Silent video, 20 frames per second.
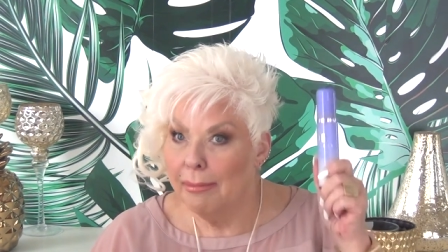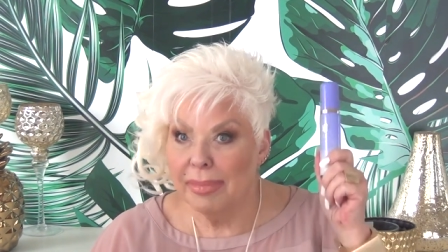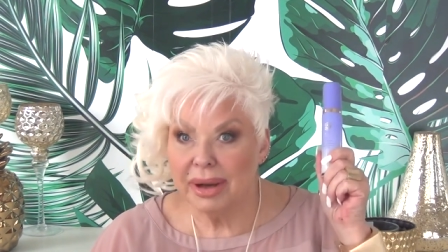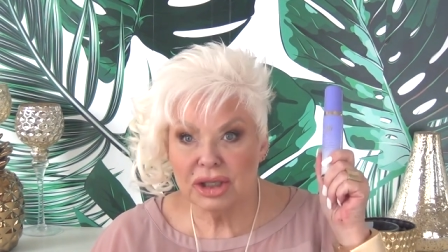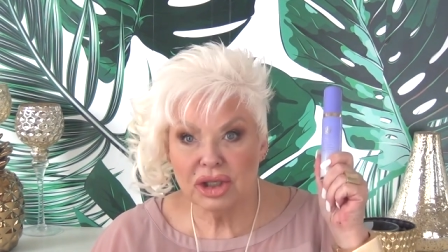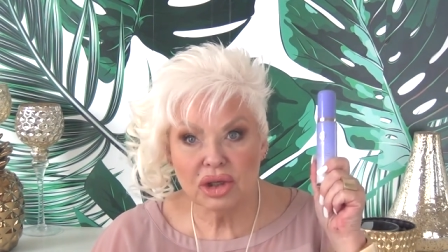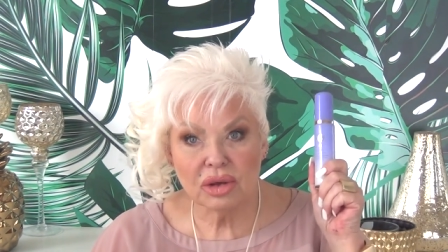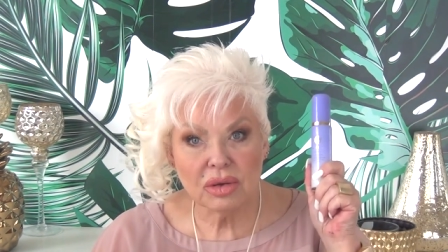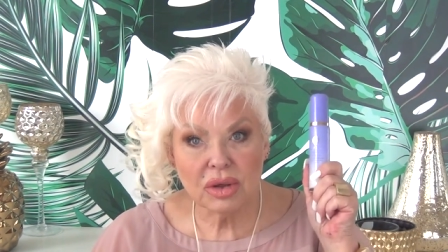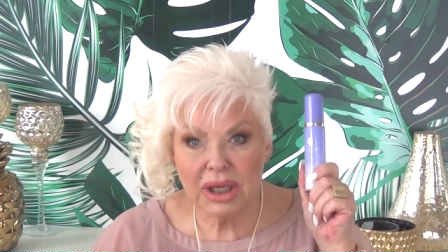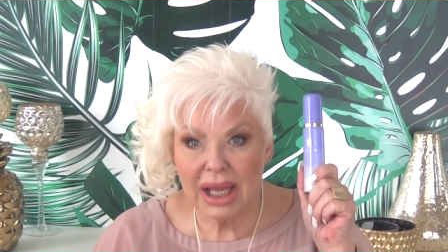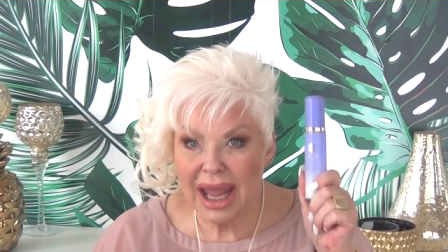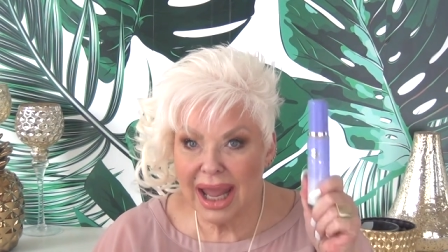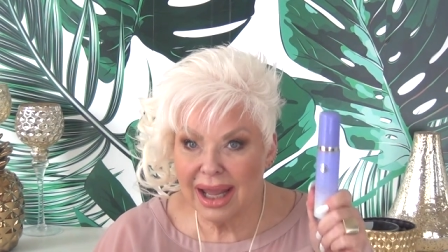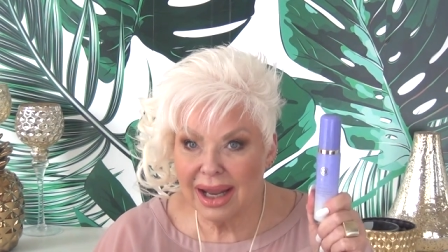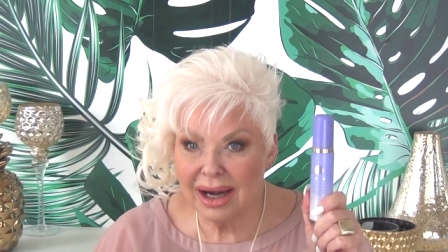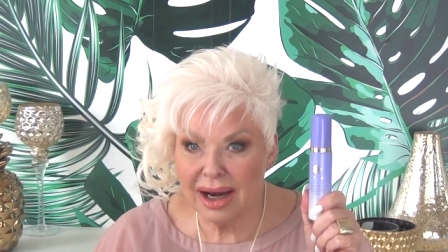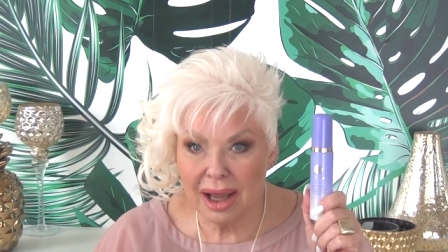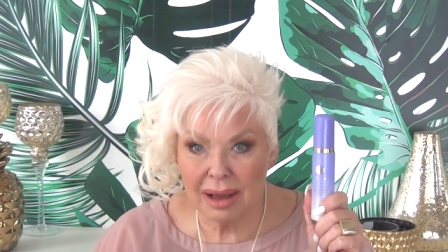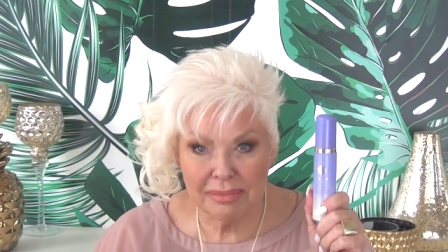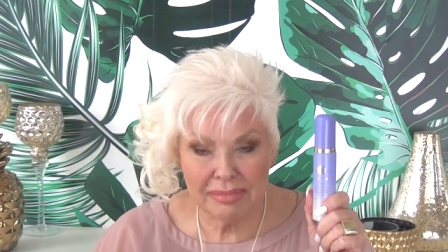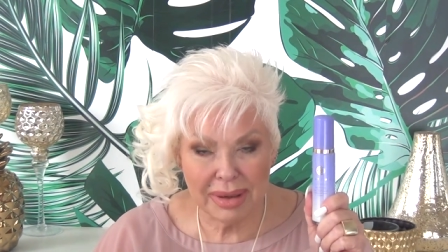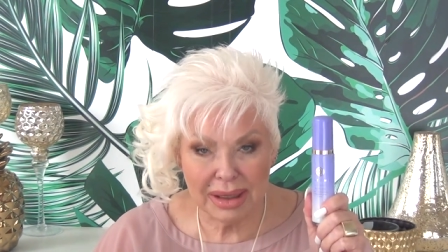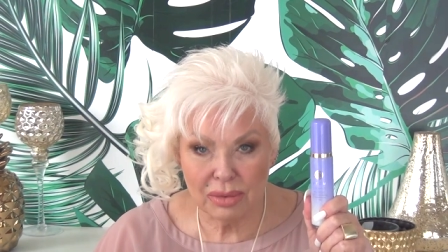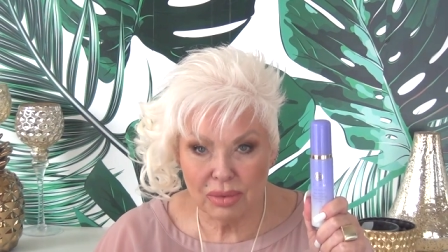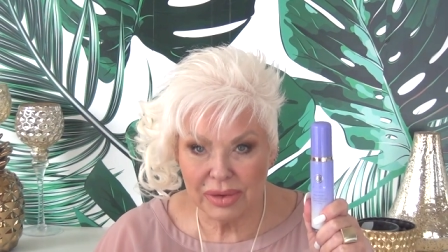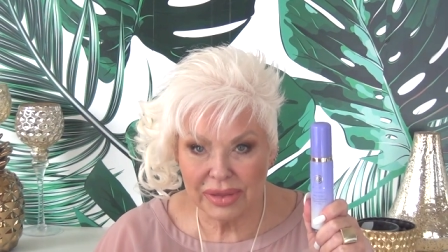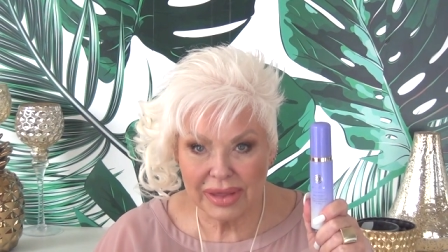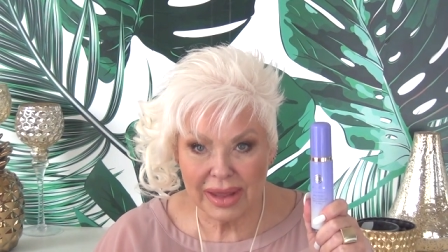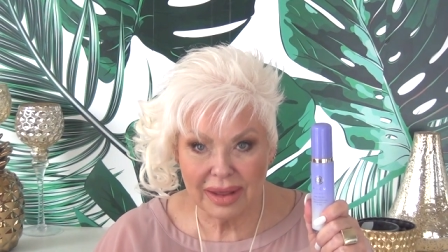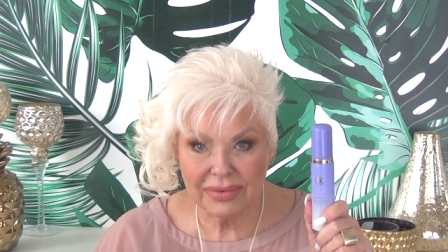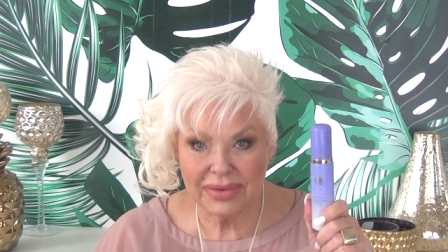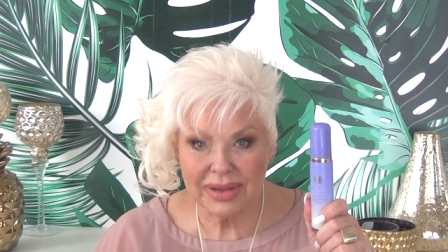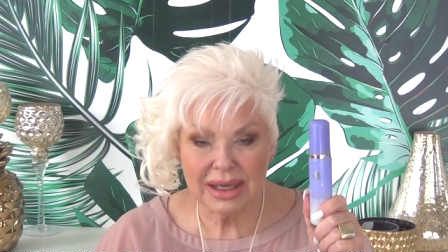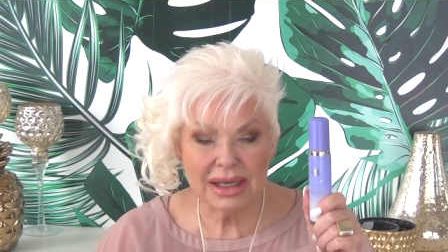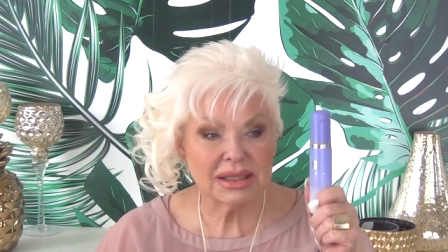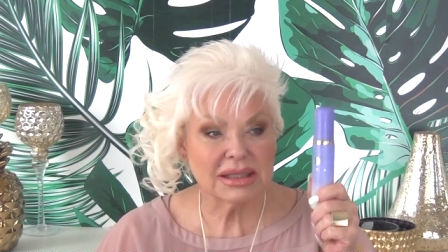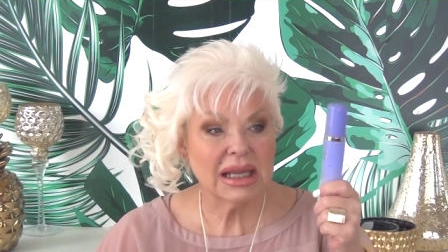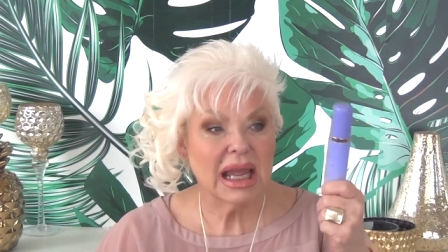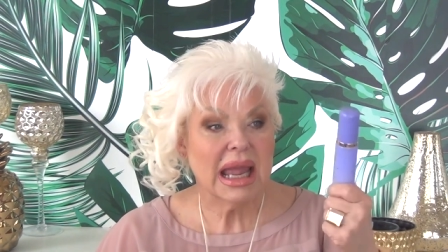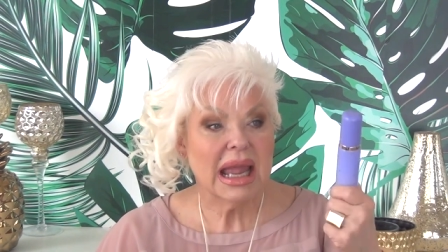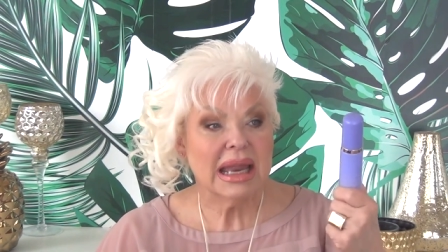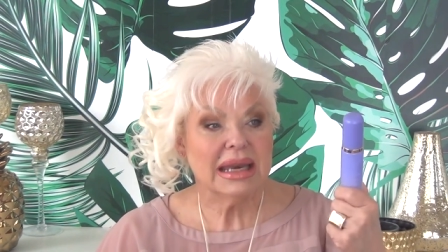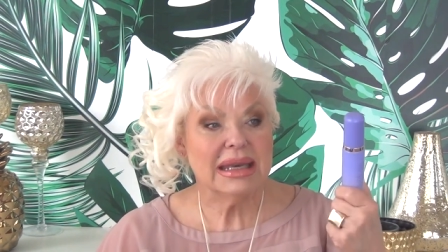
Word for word: But you cannot be without this.